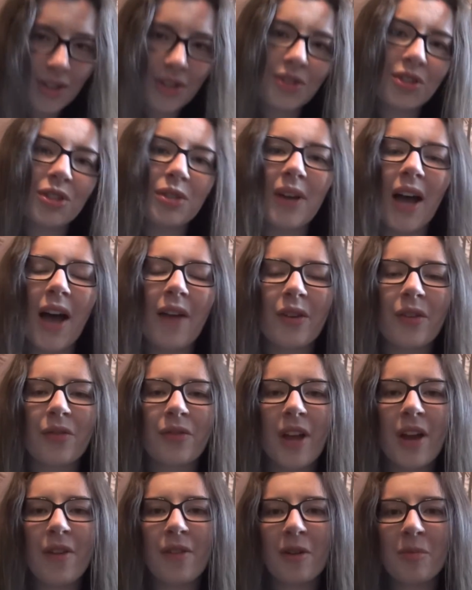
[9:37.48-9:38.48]
Do you have a
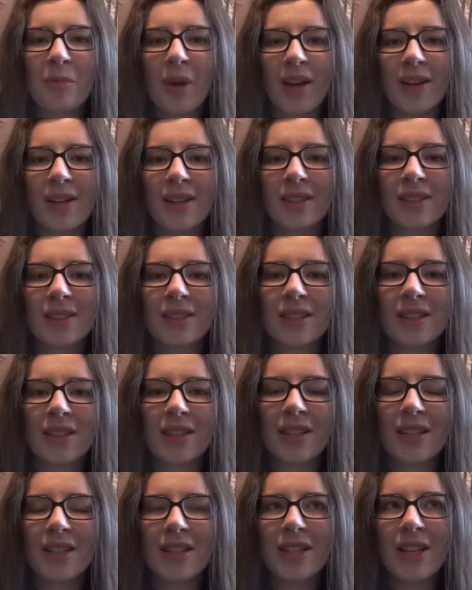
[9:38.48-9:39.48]
favorite betta?
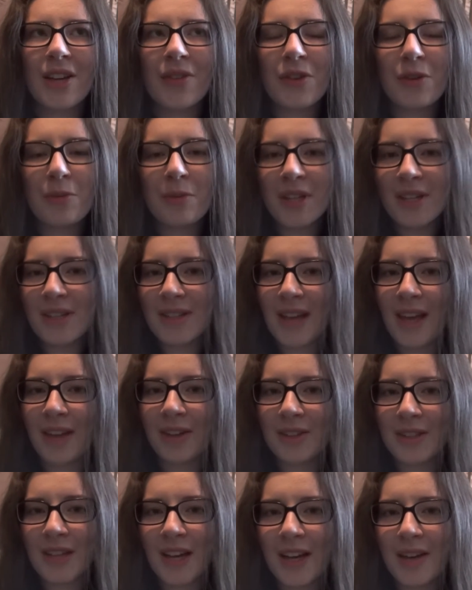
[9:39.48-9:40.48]
If you mean
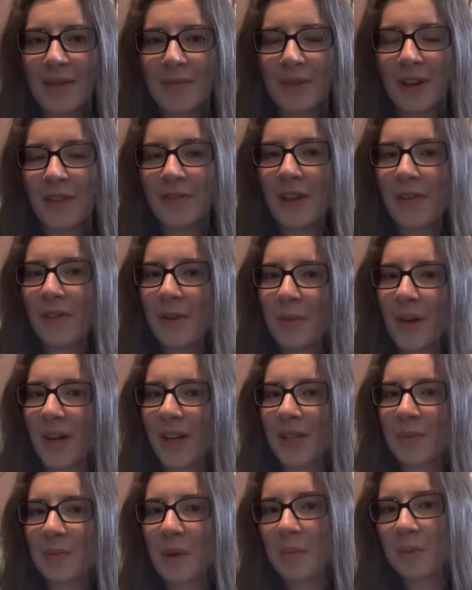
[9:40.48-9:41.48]
tail type, my favorite
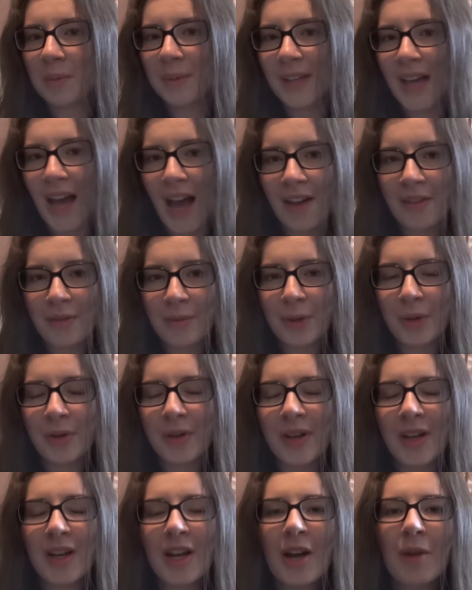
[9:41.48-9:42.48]
betta is probably Half
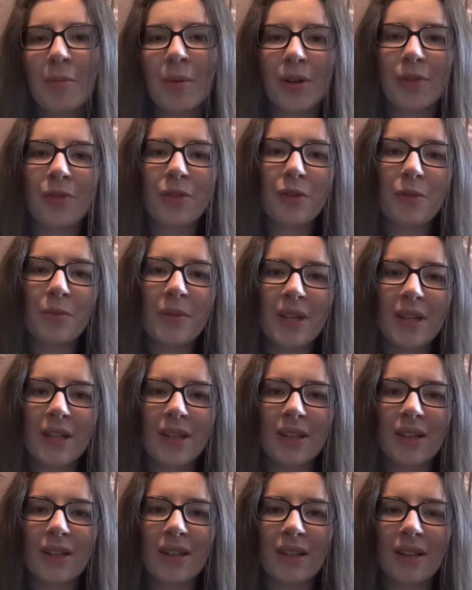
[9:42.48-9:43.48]
Moon, but if you
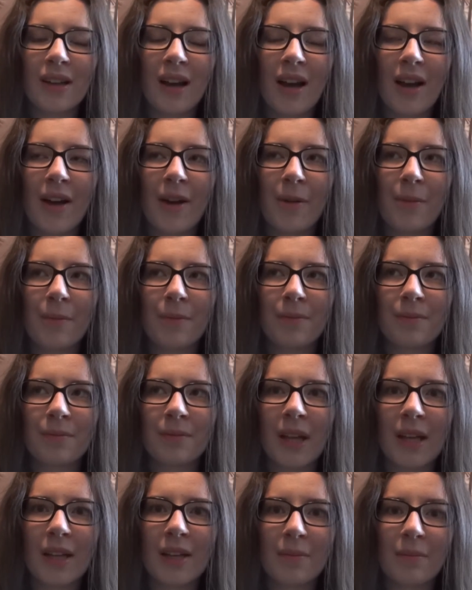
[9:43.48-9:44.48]
mean
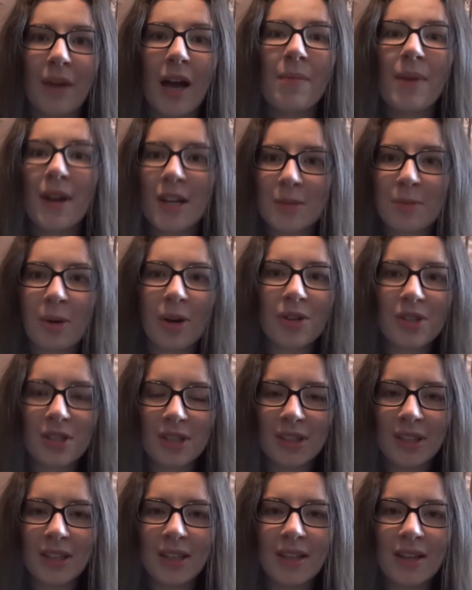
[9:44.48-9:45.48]
like my bettas
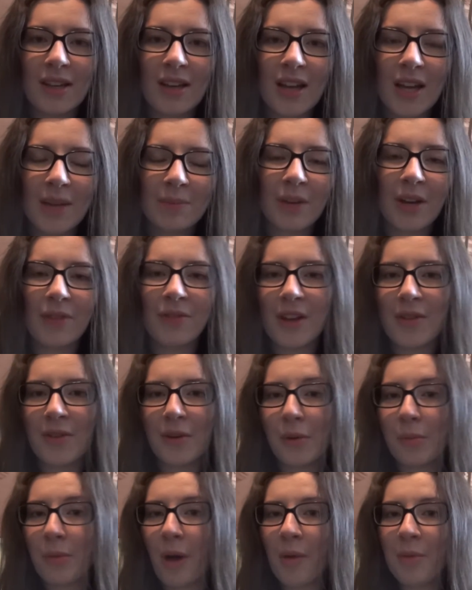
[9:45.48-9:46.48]
personally, my
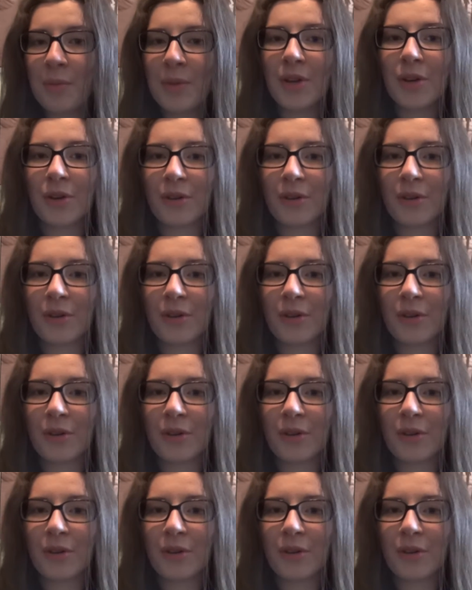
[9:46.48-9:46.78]
favorite would probably be